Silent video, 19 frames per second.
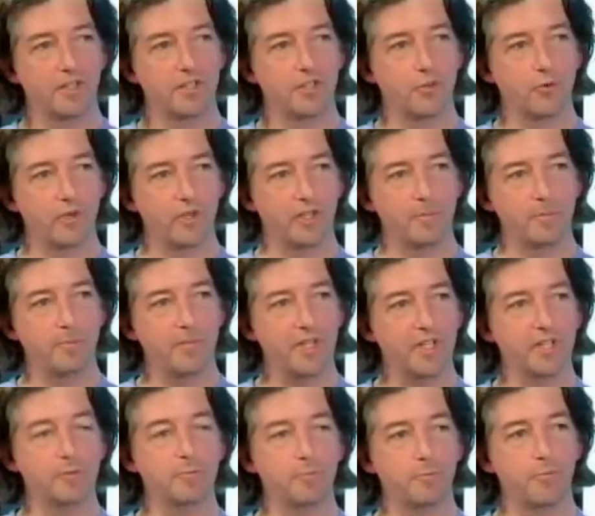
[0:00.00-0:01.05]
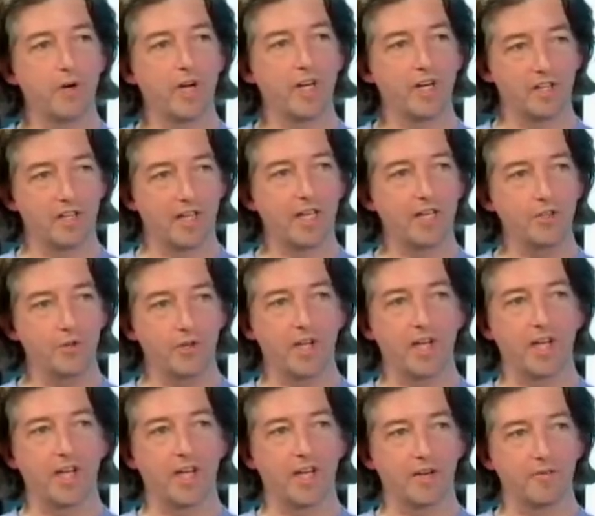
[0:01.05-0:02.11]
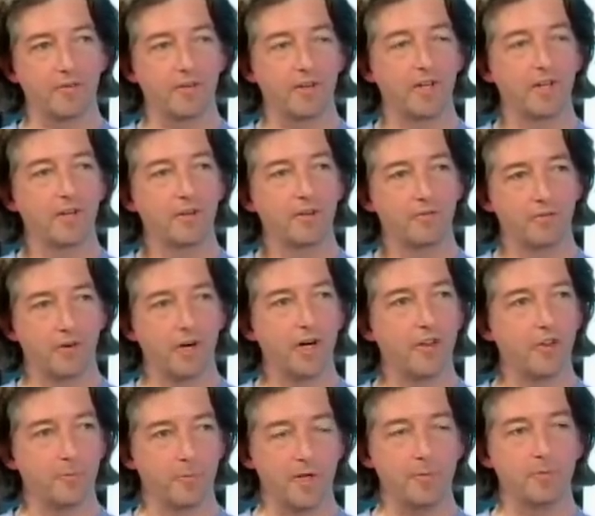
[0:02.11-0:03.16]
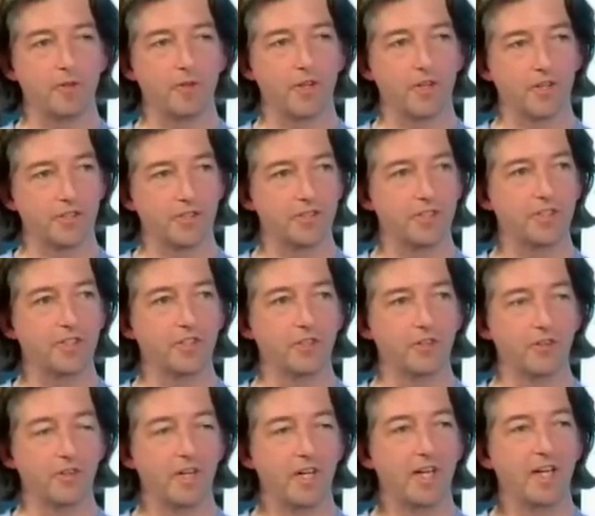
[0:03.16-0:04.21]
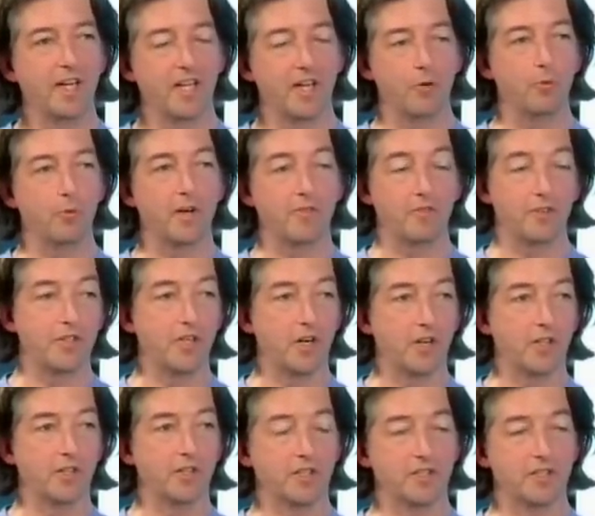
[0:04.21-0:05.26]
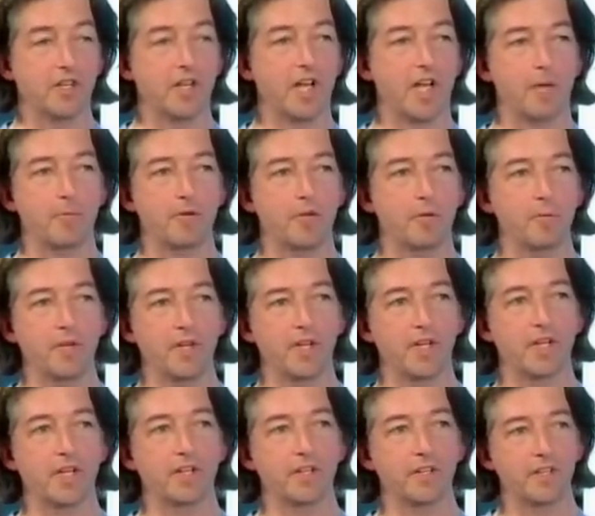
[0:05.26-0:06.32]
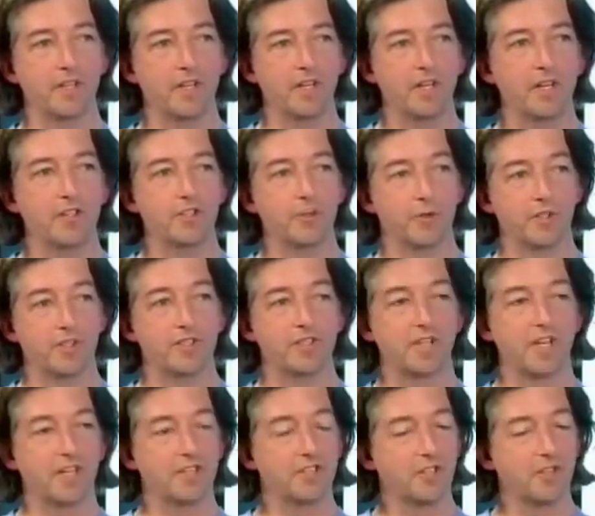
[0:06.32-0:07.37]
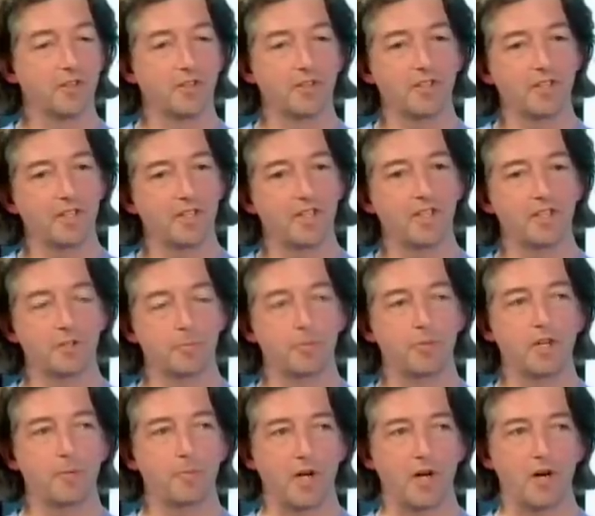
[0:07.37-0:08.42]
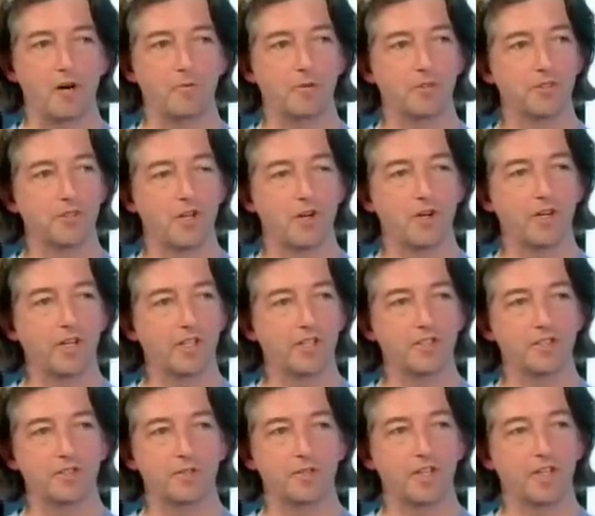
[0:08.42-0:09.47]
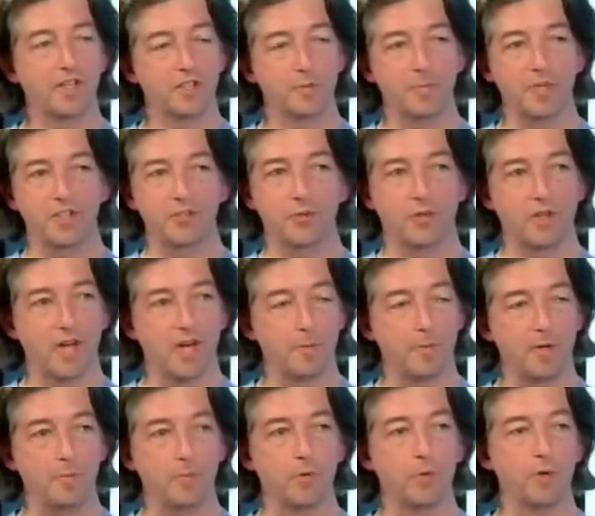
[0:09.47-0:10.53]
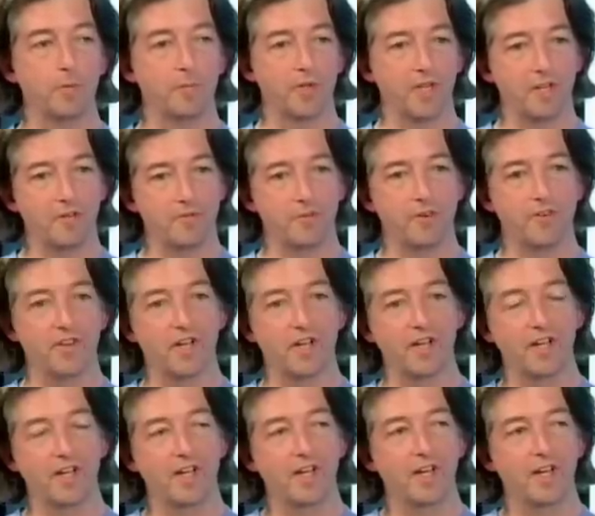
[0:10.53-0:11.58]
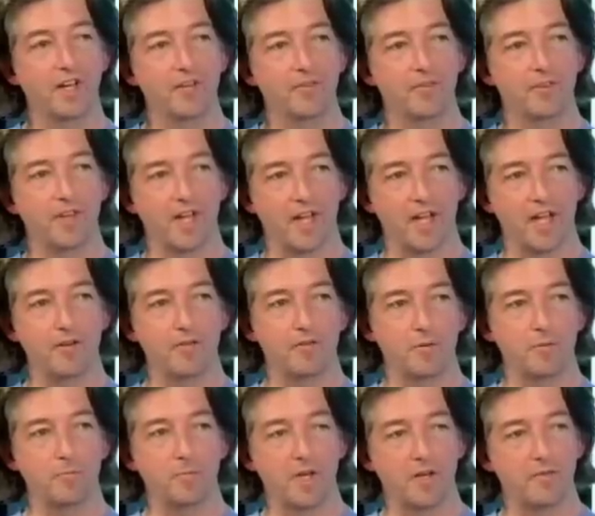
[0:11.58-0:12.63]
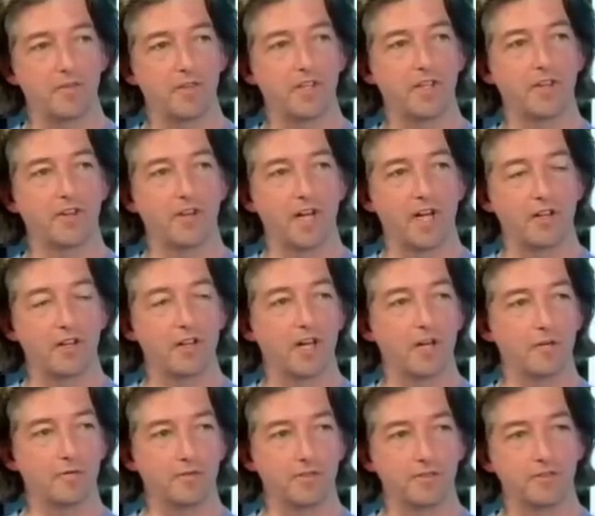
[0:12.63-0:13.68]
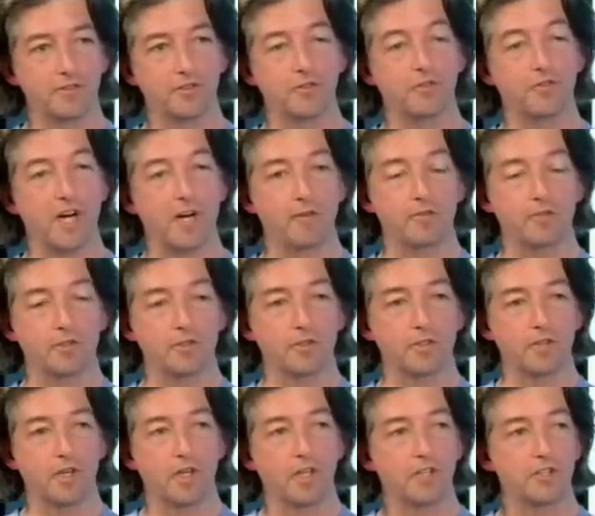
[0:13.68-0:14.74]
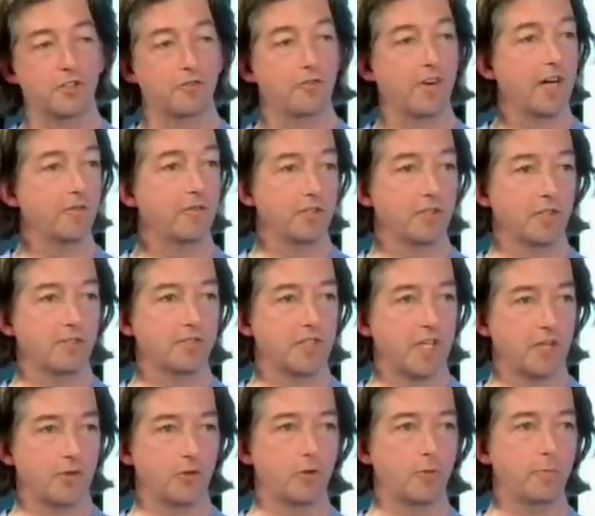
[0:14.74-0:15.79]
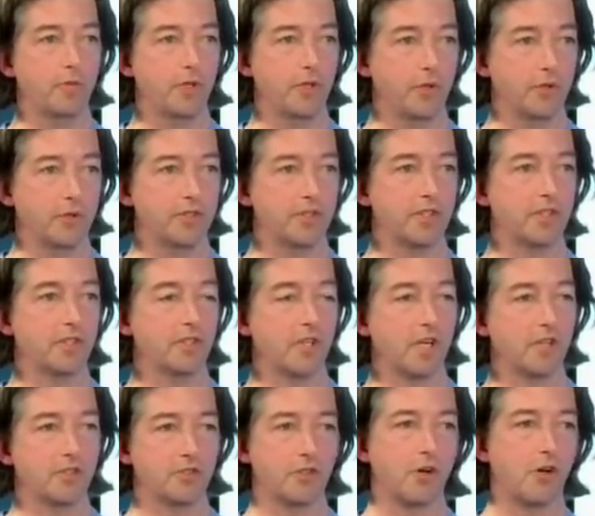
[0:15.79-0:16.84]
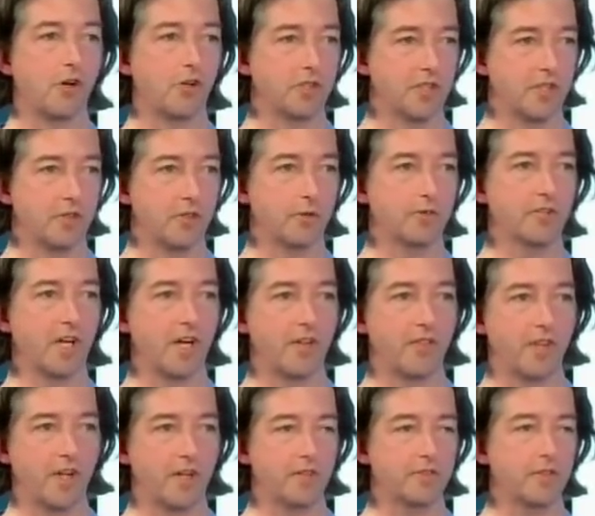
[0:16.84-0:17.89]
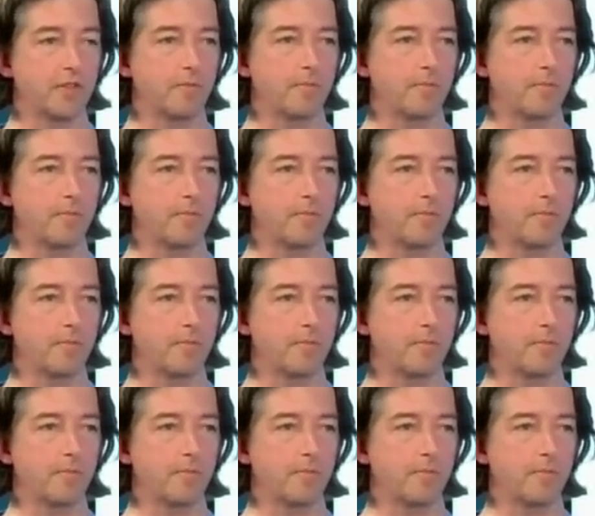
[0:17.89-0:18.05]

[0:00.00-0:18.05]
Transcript: to really be as bright a light you can for other people that are still in whatever darkness they happen to be in. So it's a pretty powerful song, and it speaks to a lot of people. We played it for the Haven benefit the other night. A lot of survivors of sexual abuse and assault and those kind of things. And